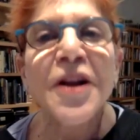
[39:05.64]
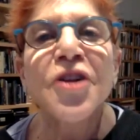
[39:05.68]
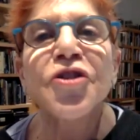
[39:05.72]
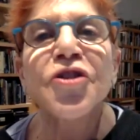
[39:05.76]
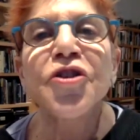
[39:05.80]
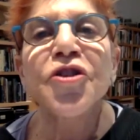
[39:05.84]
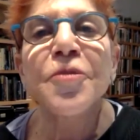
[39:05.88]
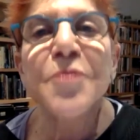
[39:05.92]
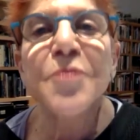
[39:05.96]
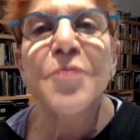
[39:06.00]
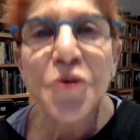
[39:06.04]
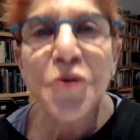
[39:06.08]

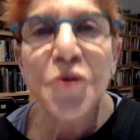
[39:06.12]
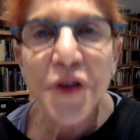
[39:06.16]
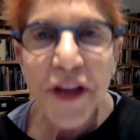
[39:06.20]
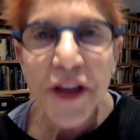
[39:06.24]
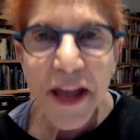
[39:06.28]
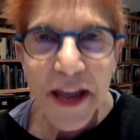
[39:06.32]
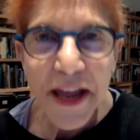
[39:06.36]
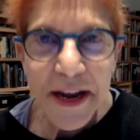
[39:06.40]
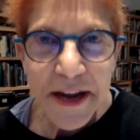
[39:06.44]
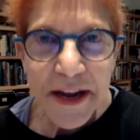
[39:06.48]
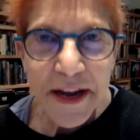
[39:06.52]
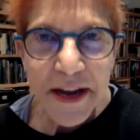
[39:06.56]

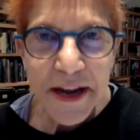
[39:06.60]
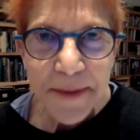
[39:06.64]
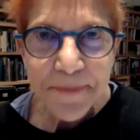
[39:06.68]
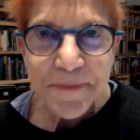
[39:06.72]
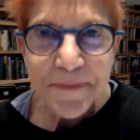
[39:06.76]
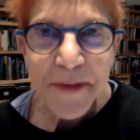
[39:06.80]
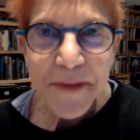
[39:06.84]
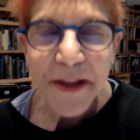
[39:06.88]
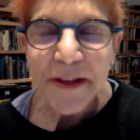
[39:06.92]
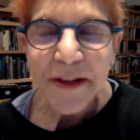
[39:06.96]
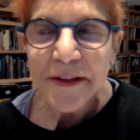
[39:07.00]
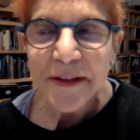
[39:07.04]
communicating
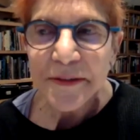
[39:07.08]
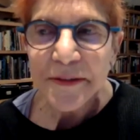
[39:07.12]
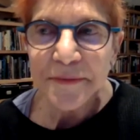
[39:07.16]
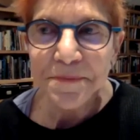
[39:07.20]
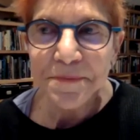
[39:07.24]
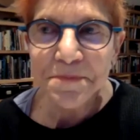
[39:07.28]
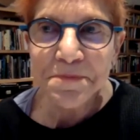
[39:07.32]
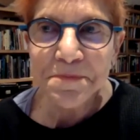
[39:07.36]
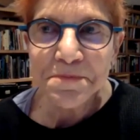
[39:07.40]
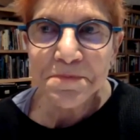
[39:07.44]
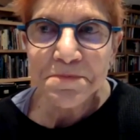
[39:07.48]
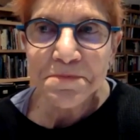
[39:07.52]

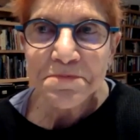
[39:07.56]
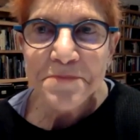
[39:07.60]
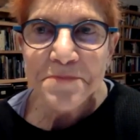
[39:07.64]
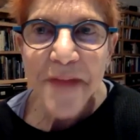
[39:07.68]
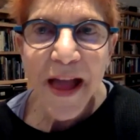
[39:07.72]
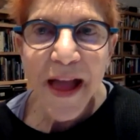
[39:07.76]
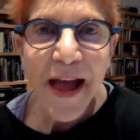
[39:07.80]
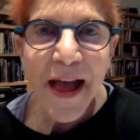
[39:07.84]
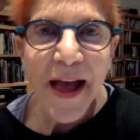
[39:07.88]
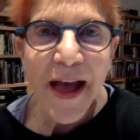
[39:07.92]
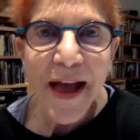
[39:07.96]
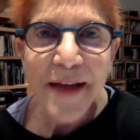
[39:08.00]

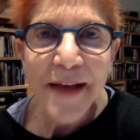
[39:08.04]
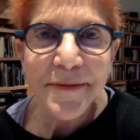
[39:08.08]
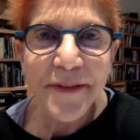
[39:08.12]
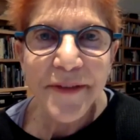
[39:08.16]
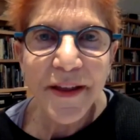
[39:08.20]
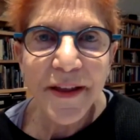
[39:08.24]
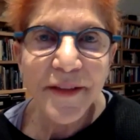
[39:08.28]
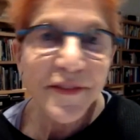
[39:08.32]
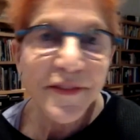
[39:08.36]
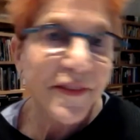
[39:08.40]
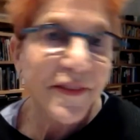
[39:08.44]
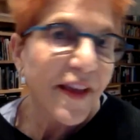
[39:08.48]
and
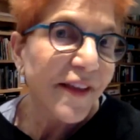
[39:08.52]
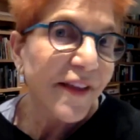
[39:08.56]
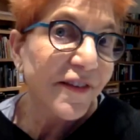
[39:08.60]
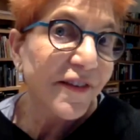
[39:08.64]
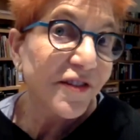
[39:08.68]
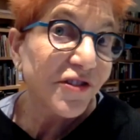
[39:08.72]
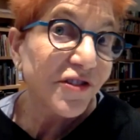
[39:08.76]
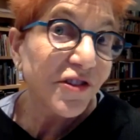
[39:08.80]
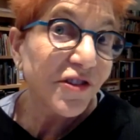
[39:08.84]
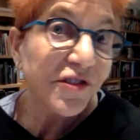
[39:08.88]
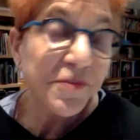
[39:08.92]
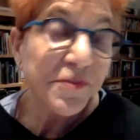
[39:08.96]
it's
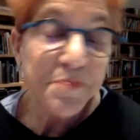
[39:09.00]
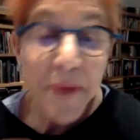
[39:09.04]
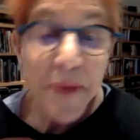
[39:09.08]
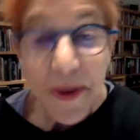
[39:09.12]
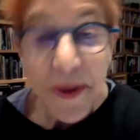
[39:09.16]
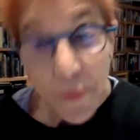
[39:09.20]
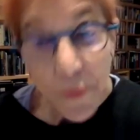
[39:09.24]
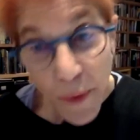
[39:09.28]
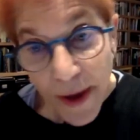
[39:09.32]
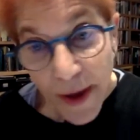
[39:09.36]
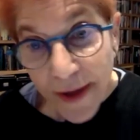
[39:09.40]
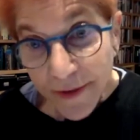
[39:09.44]
just my
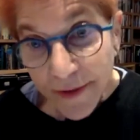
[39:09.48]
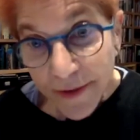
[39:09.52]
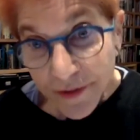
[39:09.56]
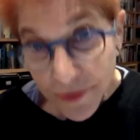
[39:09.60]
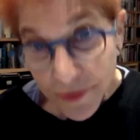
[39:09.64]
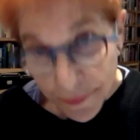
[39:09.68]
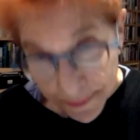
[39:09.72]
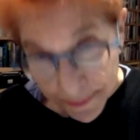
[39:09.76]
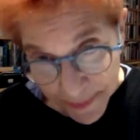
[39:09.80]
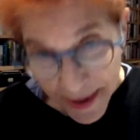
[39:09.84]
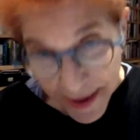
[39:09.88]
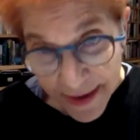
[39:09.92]
way.
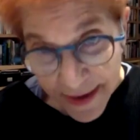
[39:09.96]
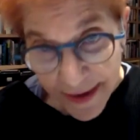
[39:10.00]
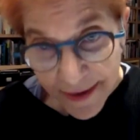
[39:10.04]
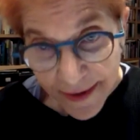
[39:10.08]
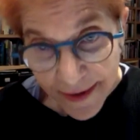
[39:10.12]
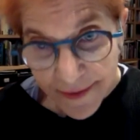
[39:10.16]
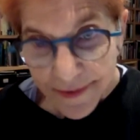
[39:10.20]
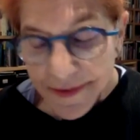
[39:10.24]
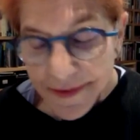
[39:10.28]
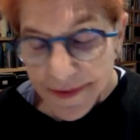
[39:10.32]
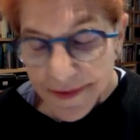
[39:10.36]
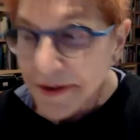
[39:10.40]
So painting
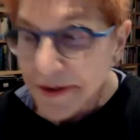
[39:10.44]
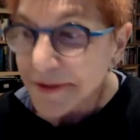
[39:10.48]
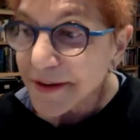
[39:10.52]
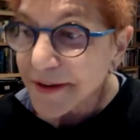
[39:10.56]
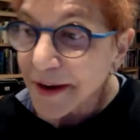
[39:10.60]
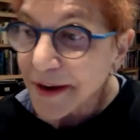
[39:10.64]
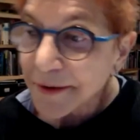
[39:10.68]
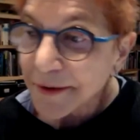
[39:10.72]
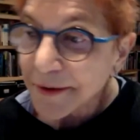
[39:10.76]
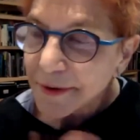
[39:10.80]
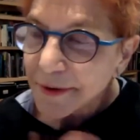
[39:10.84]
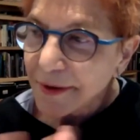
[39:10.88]
is there.
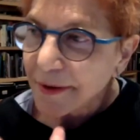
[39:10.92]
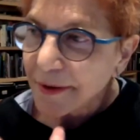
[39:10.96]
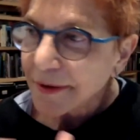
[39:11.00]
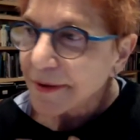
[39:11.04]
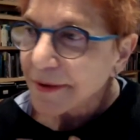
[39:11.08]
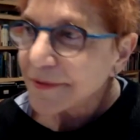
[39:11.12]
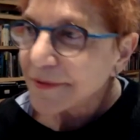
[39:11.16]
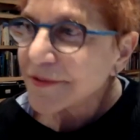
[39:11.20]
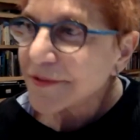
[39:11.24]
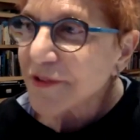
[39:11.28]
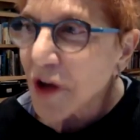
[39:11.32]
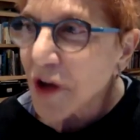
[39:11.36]
Now,
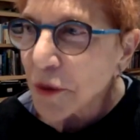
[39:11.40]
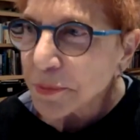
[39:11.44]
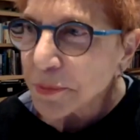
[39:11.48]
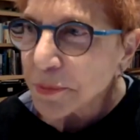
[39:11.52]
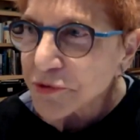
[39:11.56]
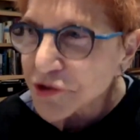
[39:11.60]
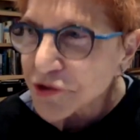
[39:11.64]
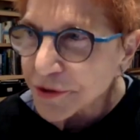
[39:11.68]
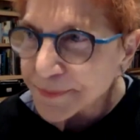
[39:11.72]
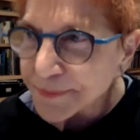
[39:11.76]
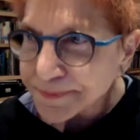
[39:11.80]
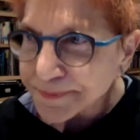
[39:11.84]

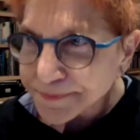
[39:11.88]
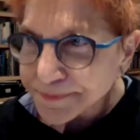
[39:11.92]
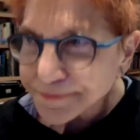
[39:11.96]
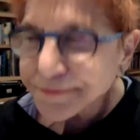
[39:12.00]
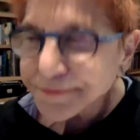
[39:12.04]
sculpture.